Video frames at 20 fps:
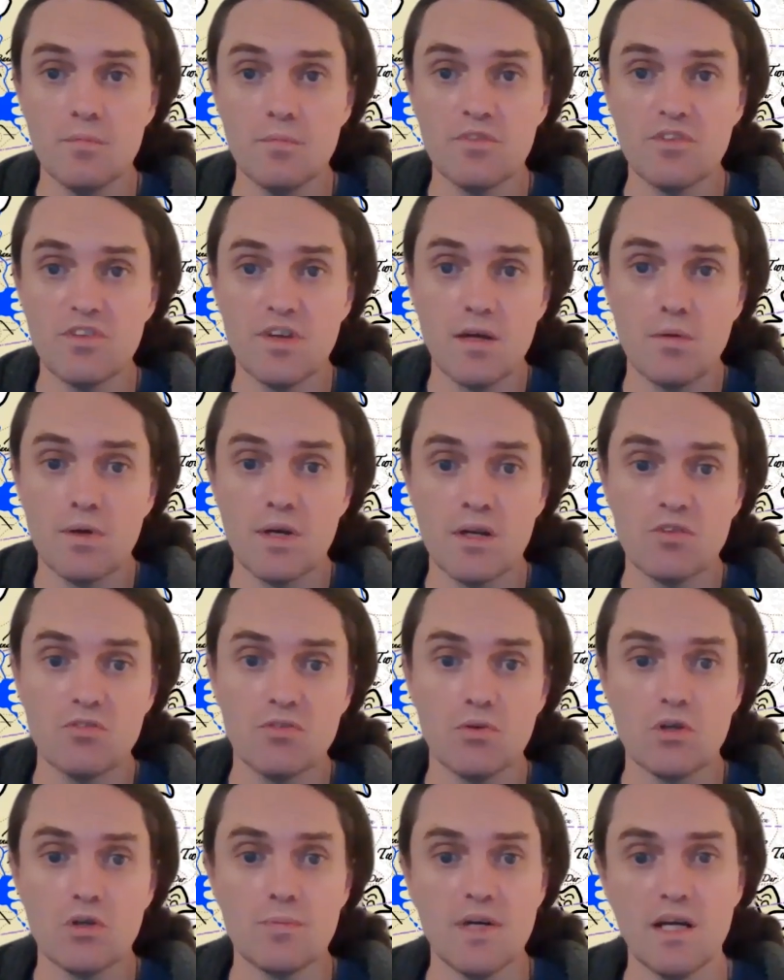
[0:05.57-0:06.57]
Today we're going to
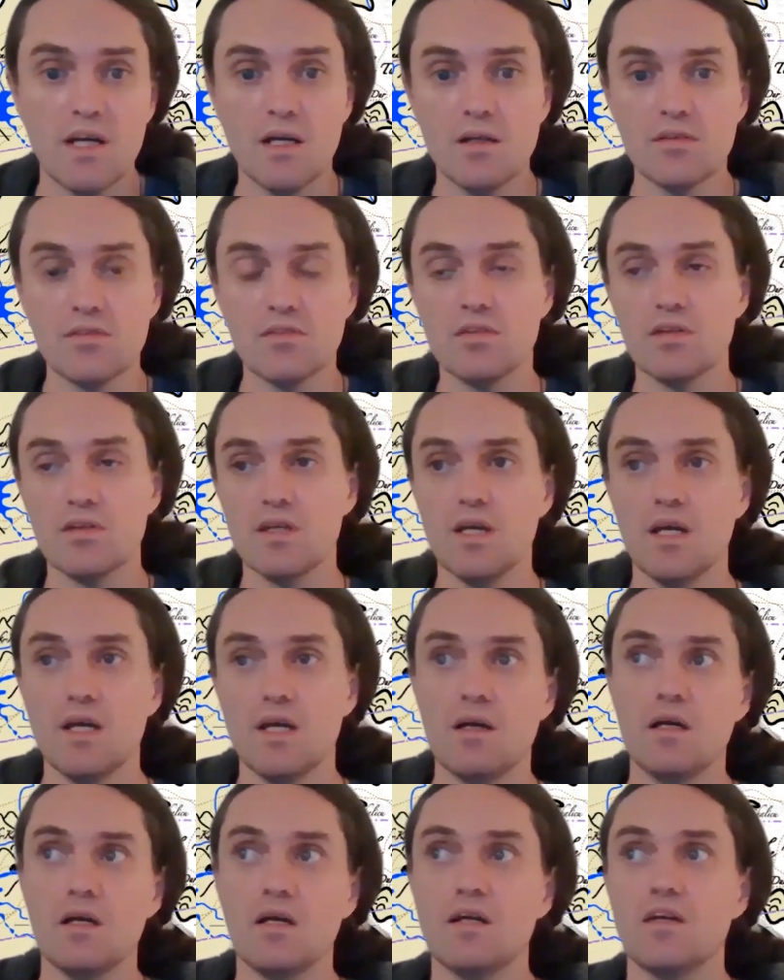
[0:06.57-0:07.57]
talk about
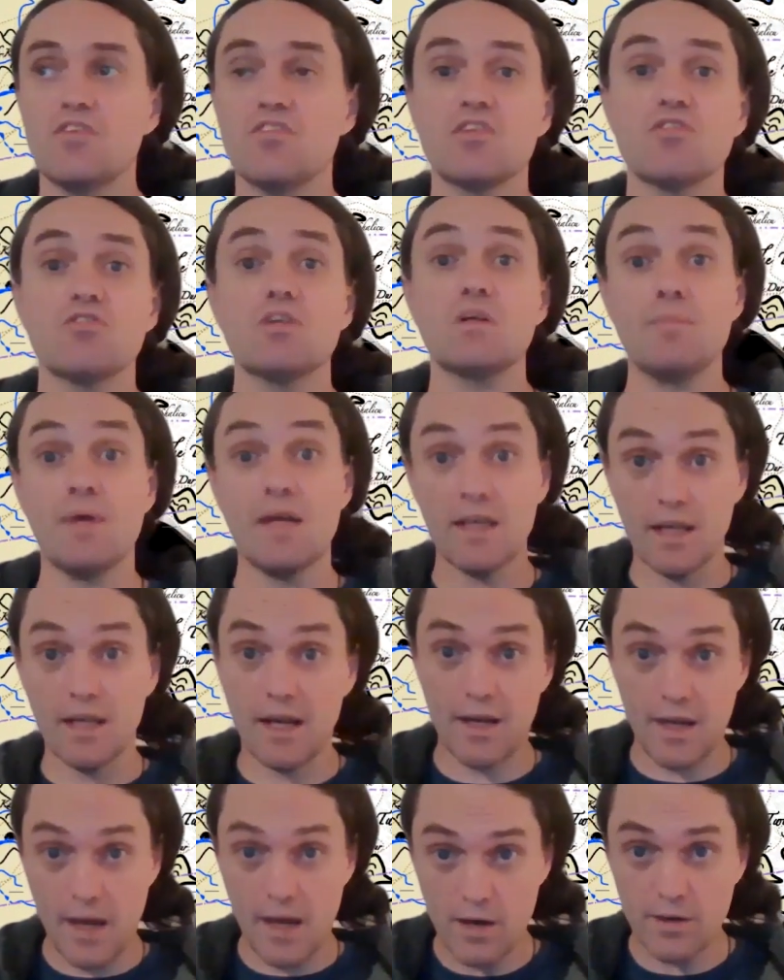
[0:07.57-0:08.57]
essentially making
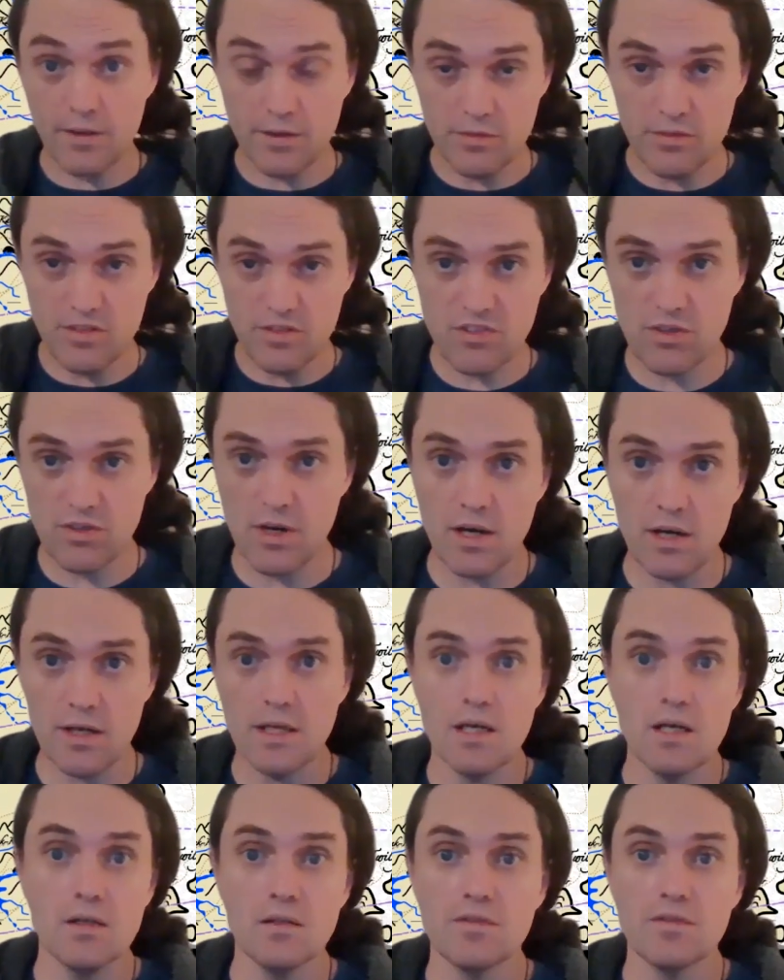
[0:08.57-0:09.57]
a character in
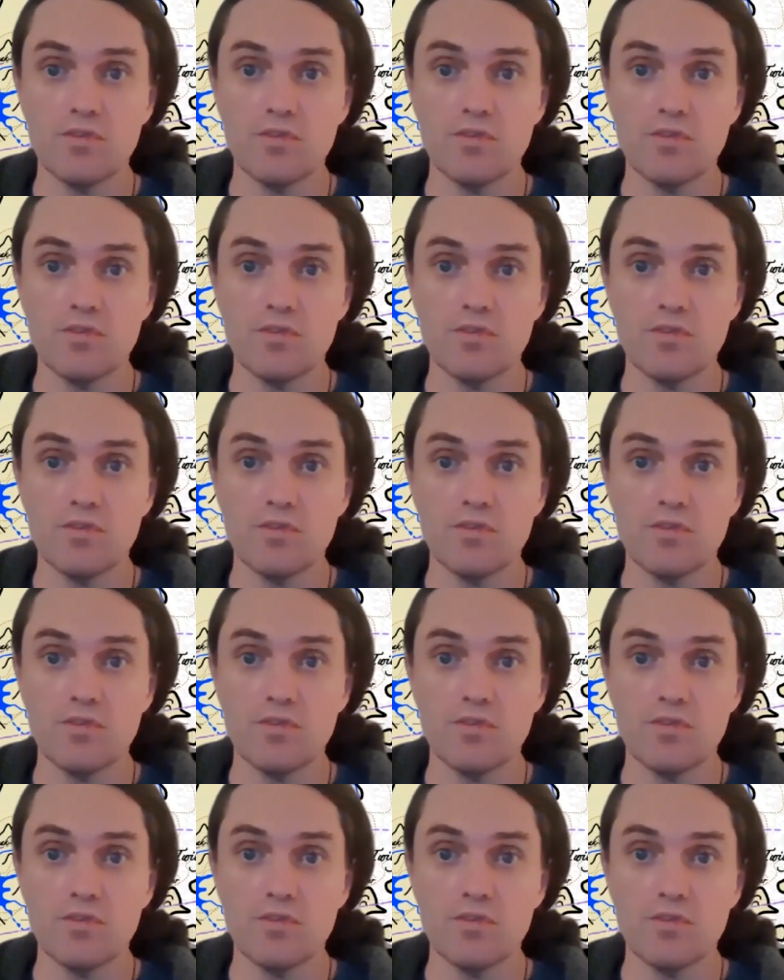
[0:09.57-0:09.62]
Sidarhael.